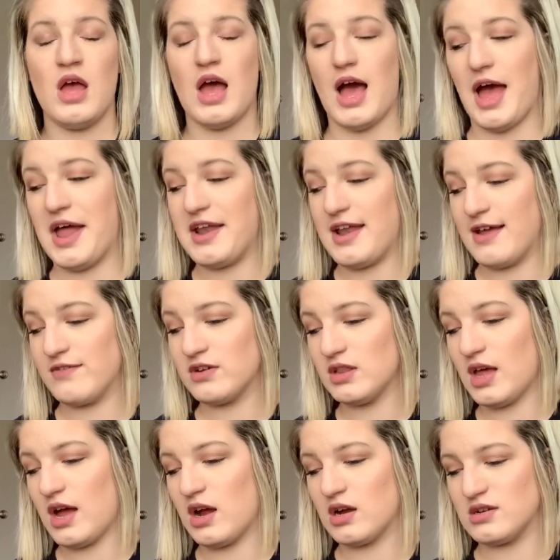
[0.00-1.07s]
I never
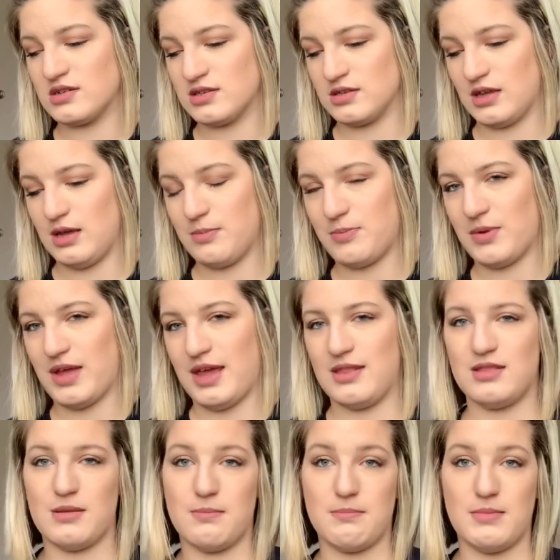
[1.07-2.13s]
let her sleep
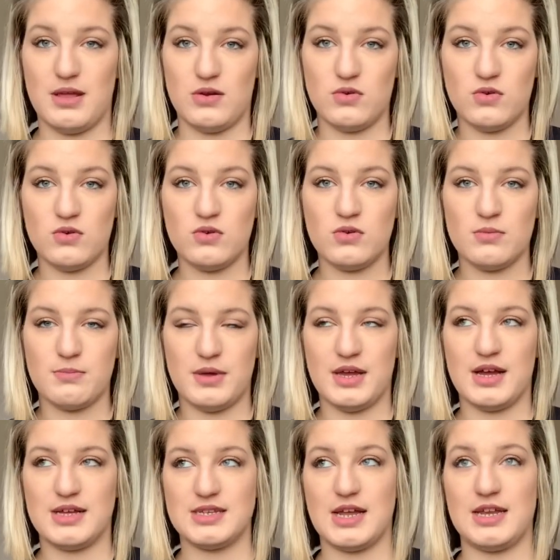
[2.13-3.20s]
in the middle
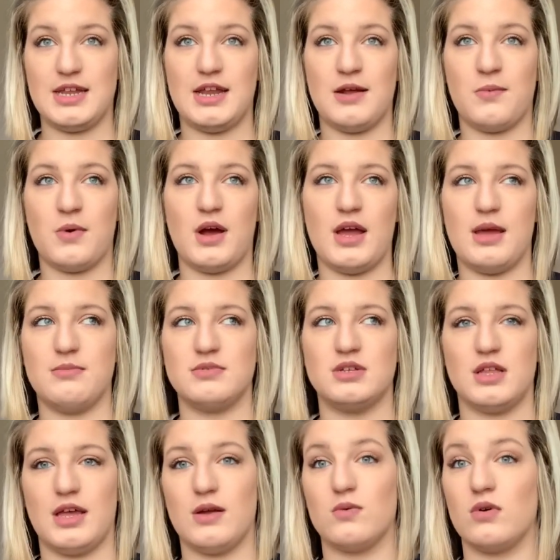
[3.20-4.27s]
because I didn't want him to
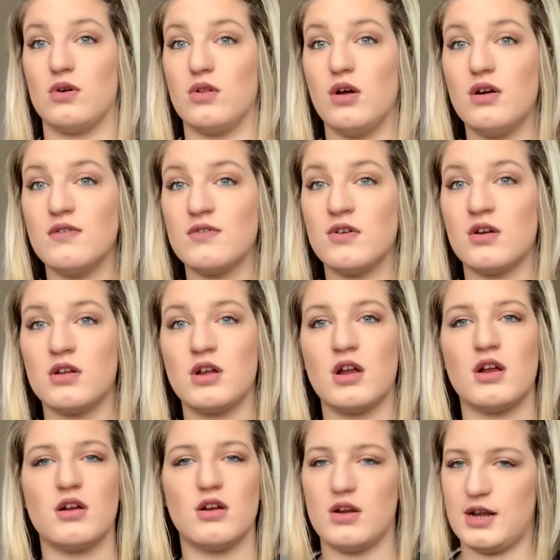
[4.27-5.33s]
like roll over on
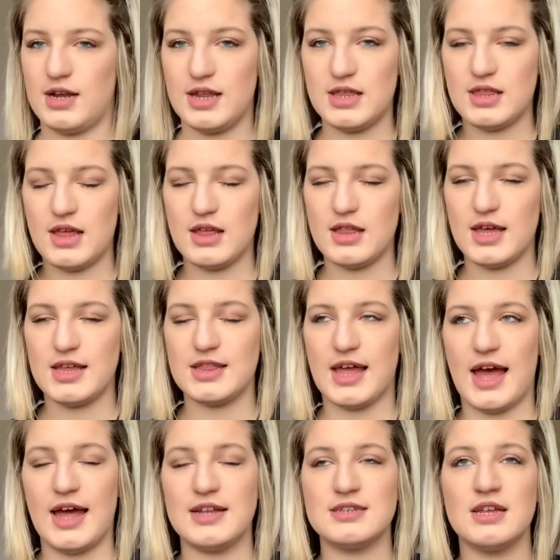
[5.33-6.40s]
her or anything like
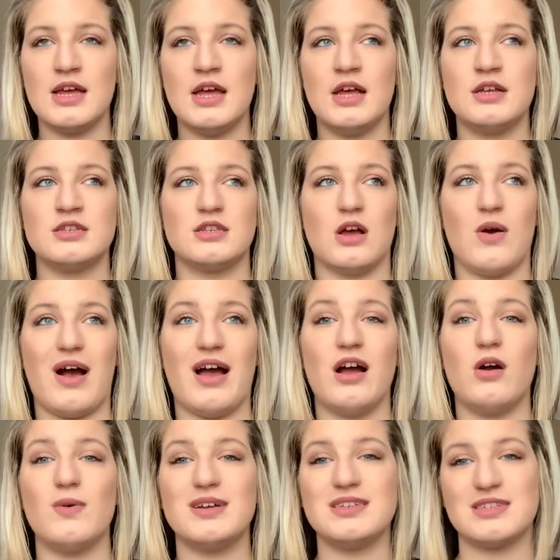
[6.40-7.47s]
that. So I
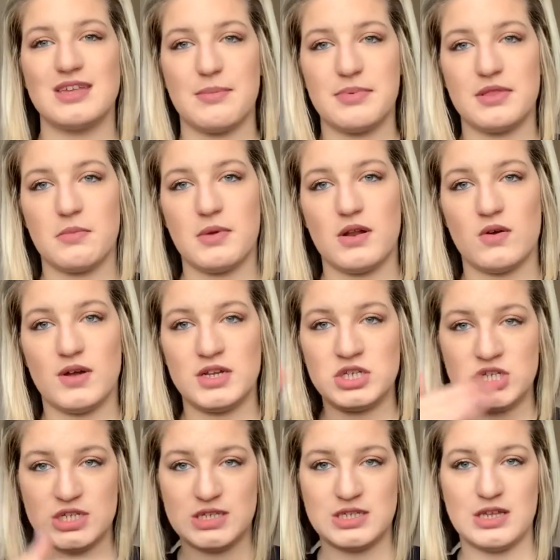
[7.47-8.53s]
always slept in the middle and
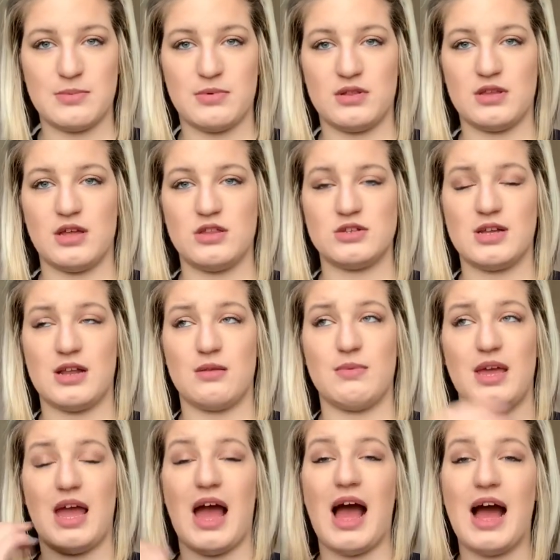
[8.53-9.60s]
she slept on the other side of
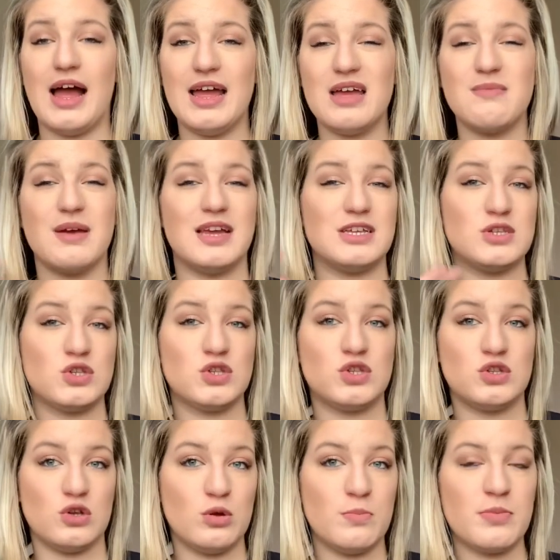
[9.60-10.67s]
me. I am a
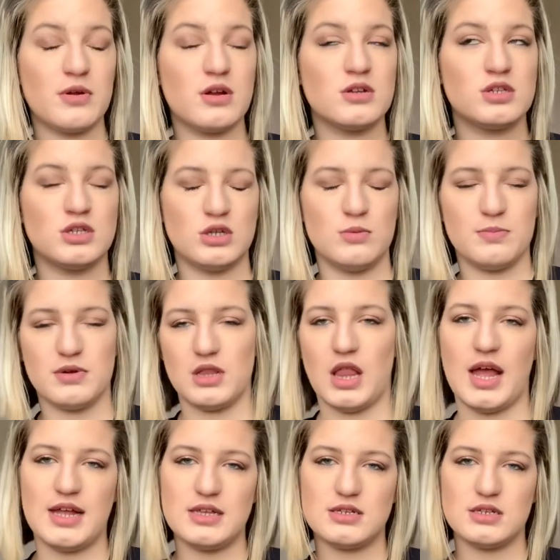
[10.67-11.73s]
super super
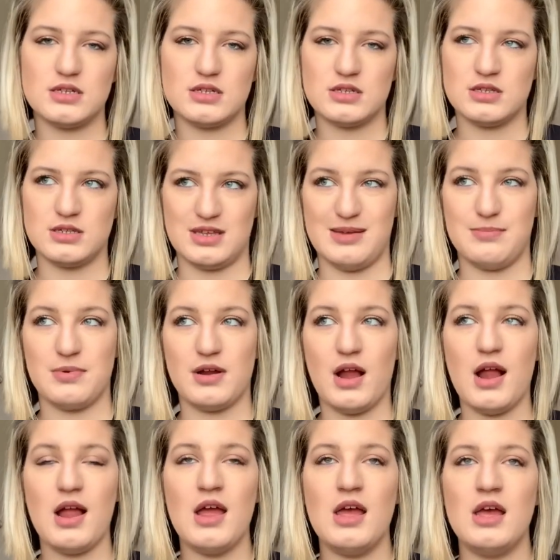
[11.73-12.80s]
light
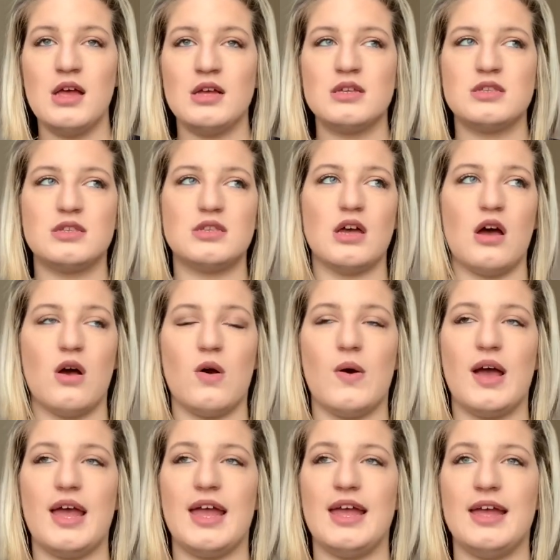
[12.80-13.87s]
sleeper, so
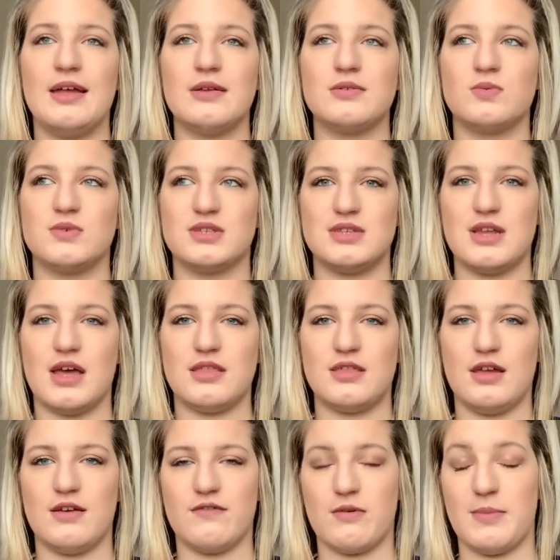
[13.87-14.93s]
it was
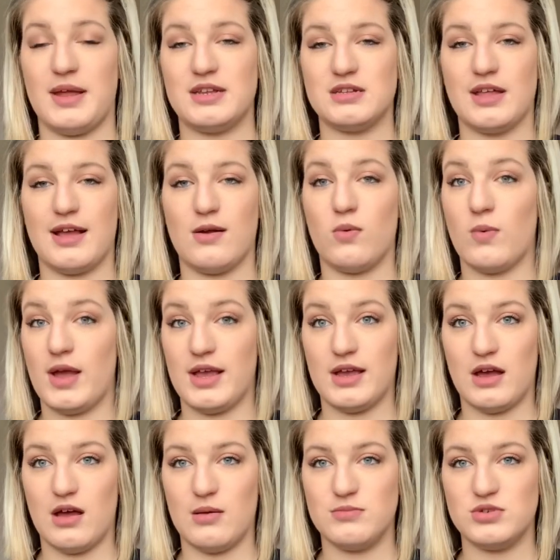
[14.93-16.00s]
nothing for me to like wake
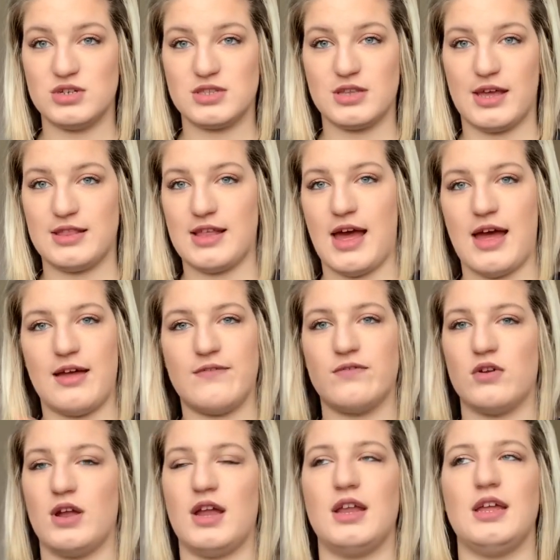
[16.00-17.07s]
up just like that for
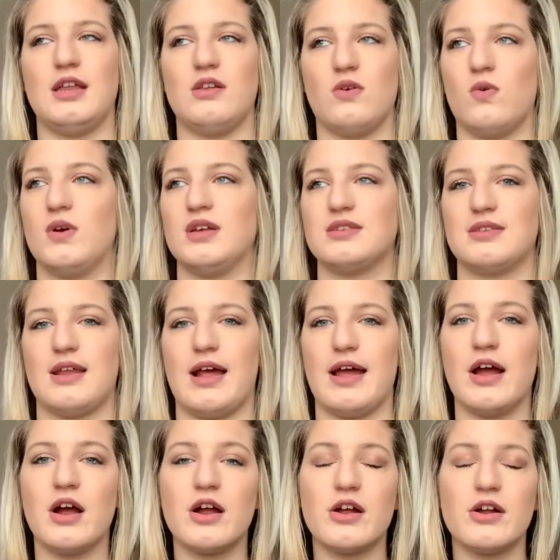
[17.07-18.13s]
any noise that I
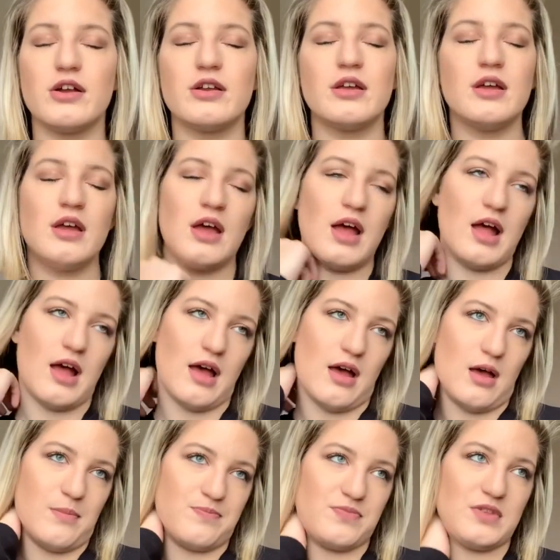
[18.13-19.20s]
heard.
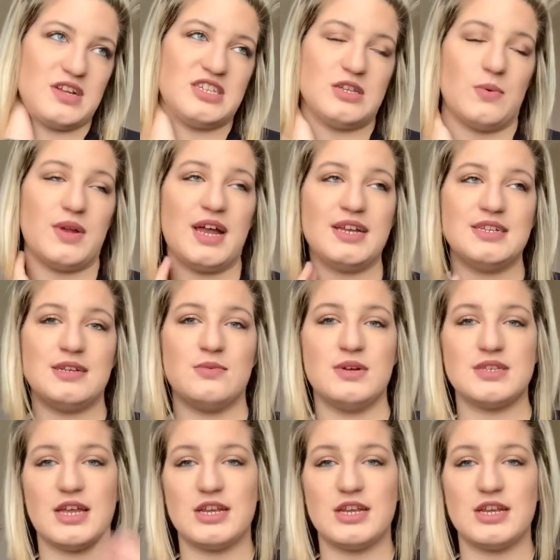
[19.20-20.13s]
So what I did was I